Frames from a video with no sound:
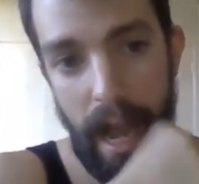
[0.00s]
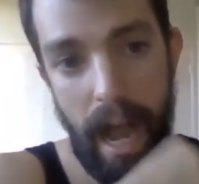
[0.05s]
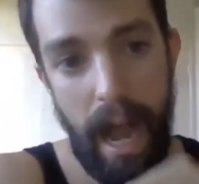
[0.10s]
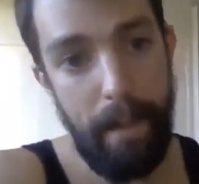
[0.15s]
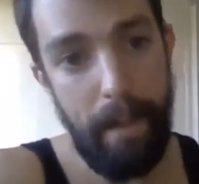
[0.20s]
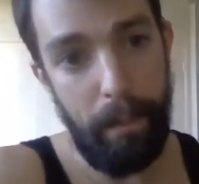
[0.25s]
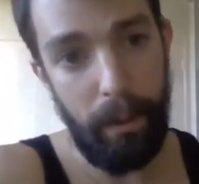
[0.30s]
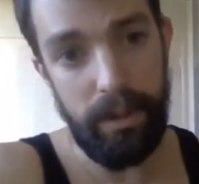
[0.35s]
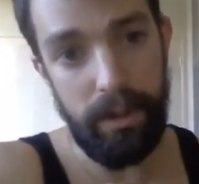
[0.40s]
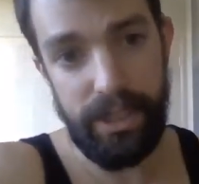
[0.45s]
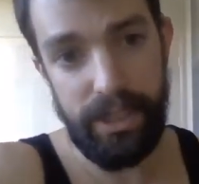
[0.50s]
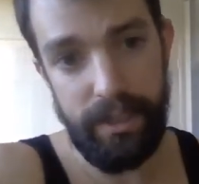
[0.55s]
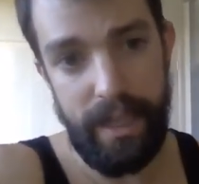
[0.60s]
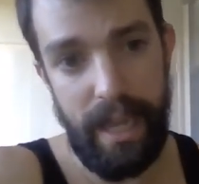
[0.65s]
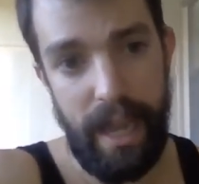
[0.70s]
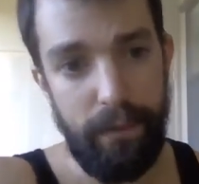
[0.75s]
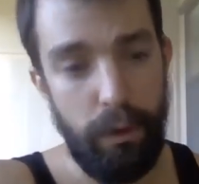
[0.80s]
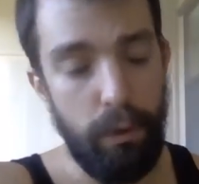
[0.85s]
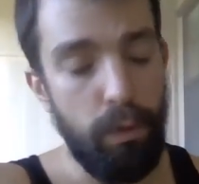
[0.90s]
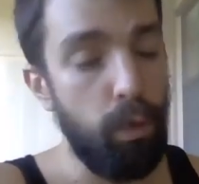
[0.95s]
I personally
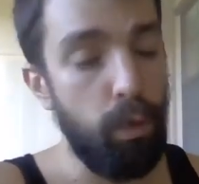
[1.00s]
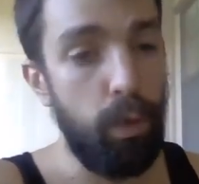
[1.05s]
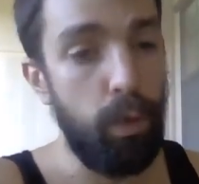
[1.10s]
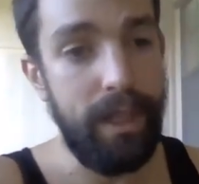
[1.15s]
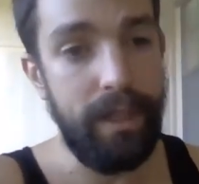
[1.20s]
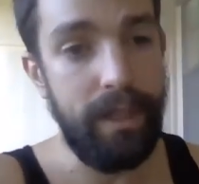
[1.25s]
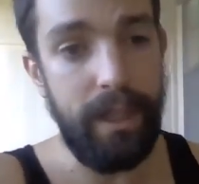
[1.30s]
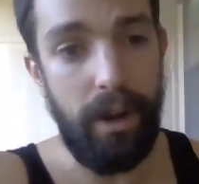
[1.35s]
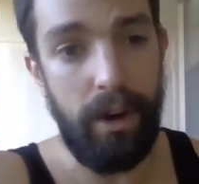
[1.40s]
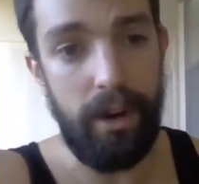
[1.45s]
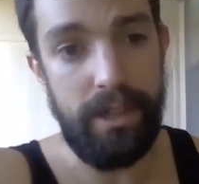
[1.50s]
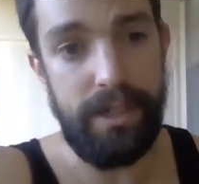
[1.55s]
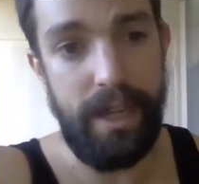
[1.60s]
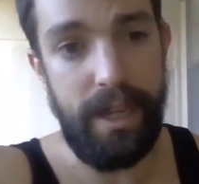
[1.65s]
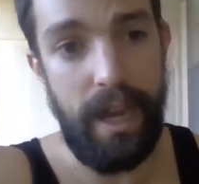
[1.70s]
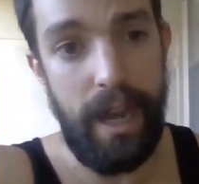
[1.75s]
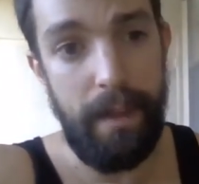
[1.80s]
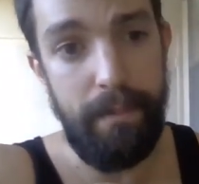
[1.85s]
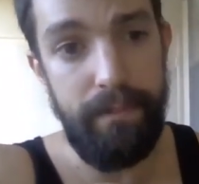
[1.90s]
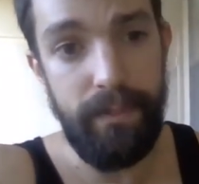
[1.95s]
have a really hard
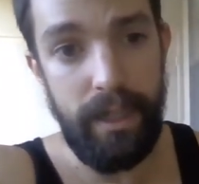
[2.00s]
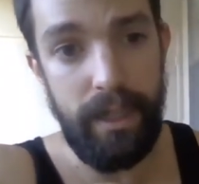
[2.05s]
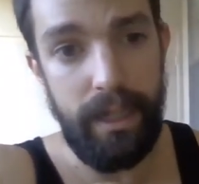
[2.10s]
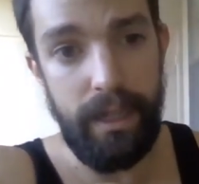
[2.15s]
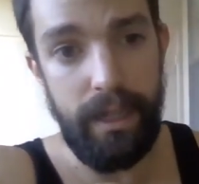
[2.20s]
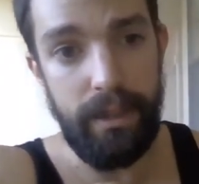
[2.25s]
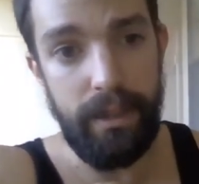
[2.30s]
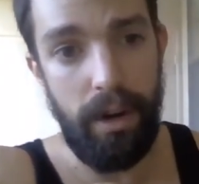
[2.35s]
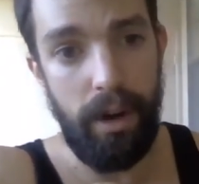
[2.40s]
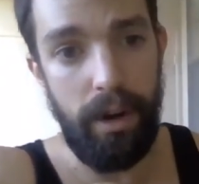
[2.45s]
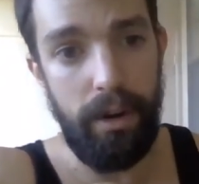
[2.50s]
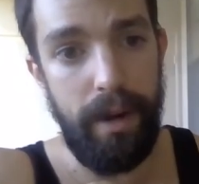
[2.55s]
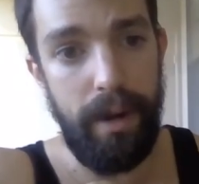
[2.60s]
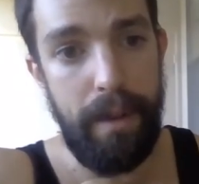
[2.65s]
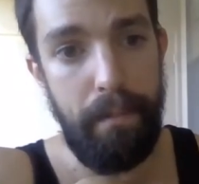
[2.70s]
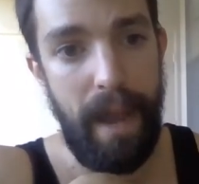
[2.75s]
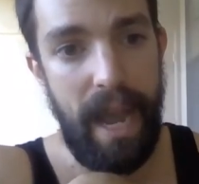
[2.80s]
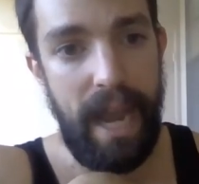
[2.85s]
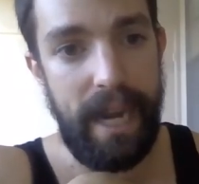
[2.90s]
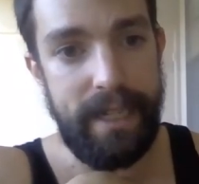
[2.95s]
time getting the heart
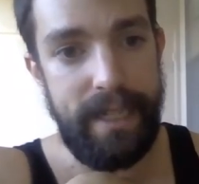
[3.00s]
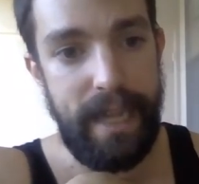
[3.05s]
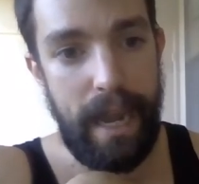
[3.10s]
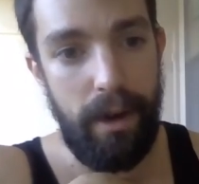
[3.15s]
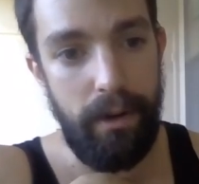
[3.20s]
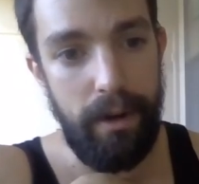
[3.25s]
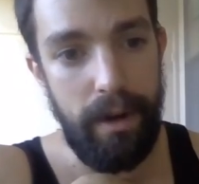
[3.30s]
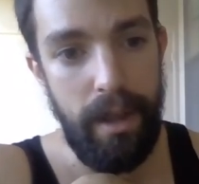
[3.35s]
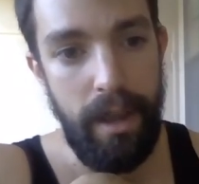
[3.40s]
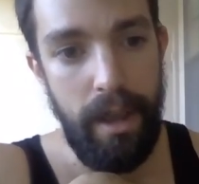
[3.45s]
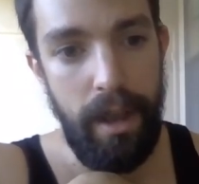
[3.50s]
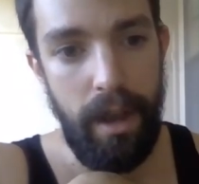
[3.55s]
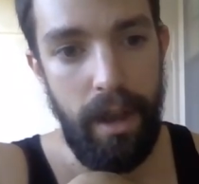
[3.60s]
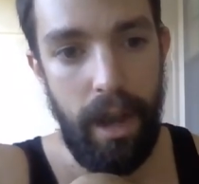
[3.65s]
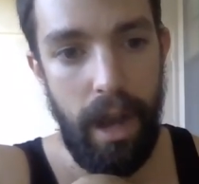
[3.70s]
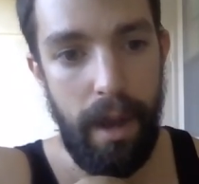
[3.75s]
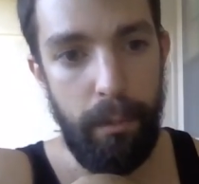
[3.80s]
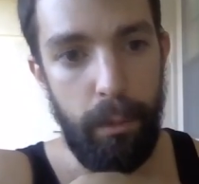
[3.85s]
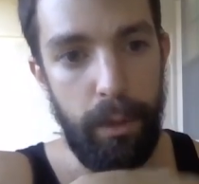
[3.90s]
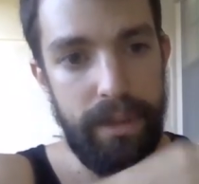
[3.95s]
rate back down
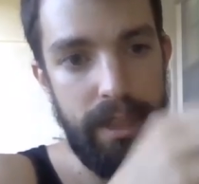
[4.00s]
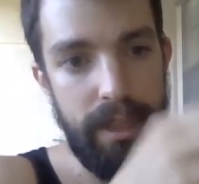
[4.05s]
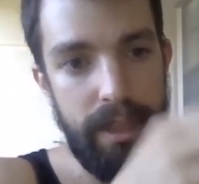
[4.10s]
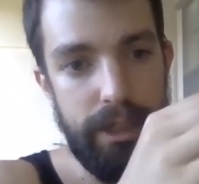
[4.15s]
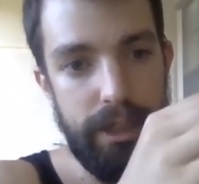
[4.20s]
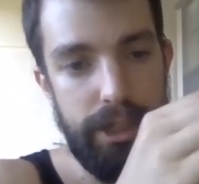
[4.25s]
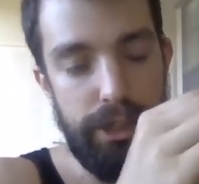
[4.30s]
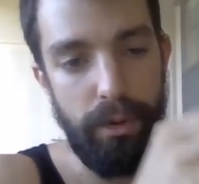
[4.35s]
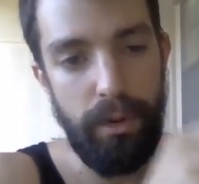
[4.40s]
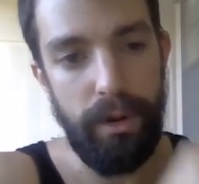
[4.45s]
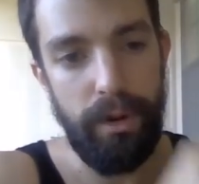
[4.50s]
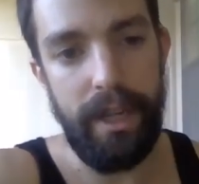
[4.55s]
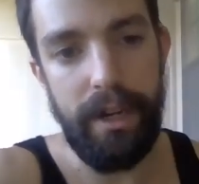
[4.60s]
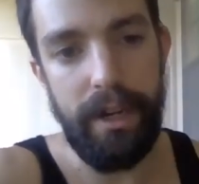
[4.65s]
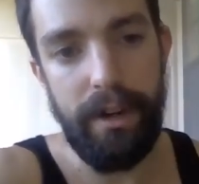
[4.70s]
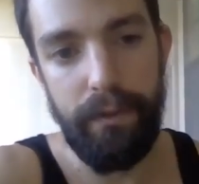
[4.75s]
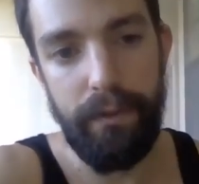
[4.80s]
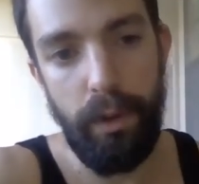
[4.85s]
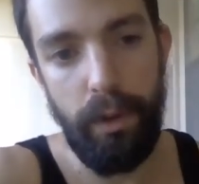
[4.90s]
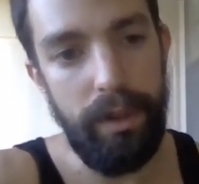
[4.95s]
within the short
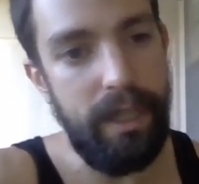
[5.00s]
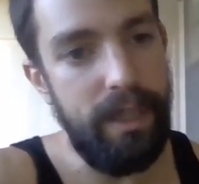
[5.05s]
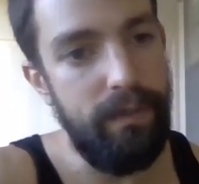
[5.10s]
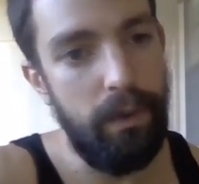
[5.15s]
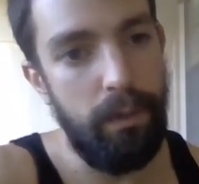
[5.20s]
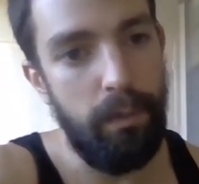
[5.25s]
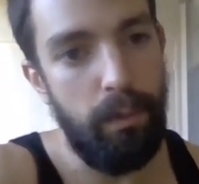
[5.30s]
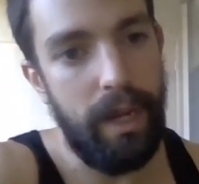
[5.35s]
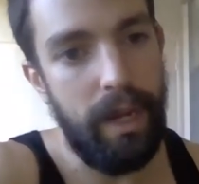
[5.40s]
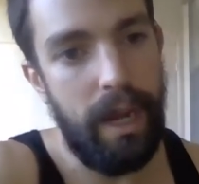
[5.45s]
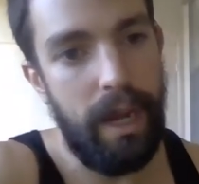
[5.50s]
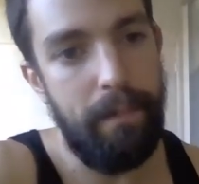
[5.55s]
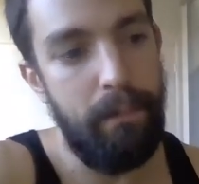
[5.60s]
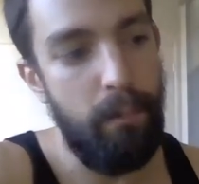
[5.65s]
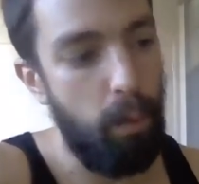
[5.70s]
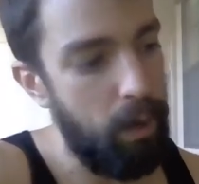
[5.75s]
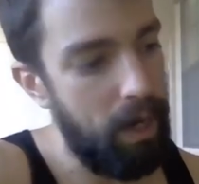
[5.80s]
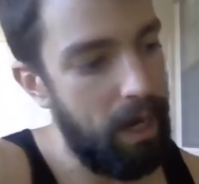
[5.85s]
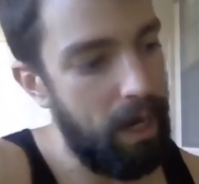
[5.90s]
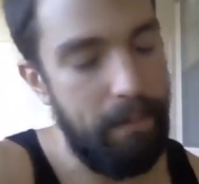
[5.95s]
interval, even when
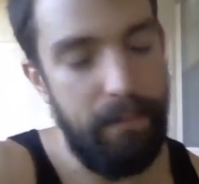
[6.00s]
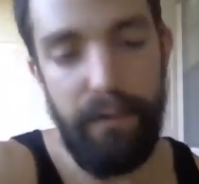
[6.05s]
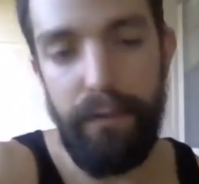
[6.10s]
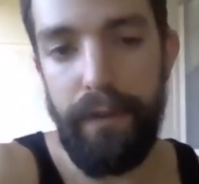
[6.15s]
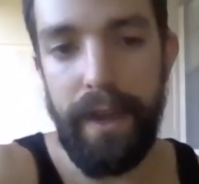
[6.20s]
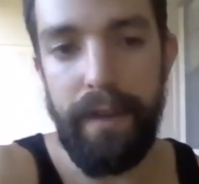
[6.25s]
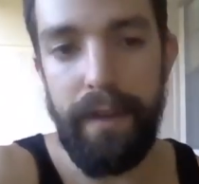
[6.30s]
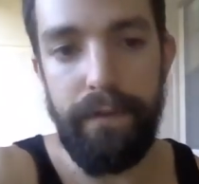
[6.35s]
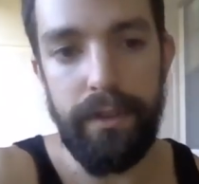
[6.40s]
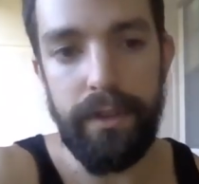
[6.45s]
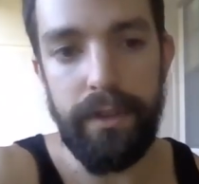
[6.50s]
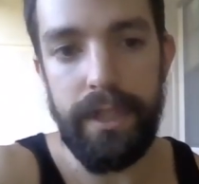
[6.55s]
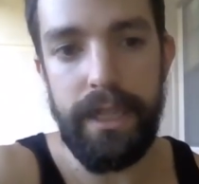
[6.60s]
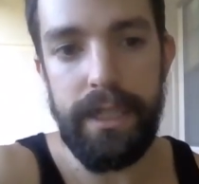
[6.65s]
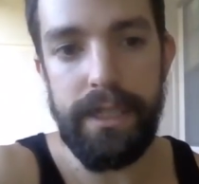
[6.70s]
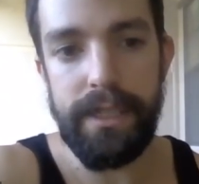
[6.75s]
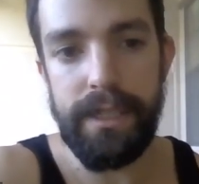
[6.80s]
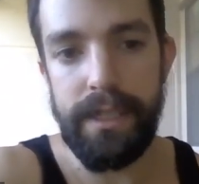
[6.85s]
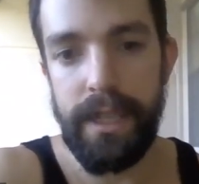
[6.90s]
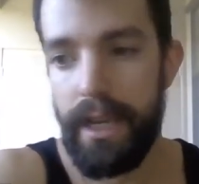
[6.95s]
I'm fit for
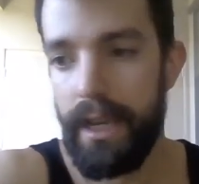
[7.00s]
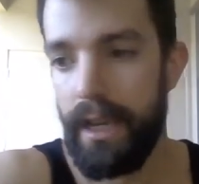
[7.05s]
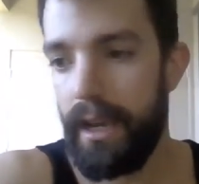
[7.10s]
these.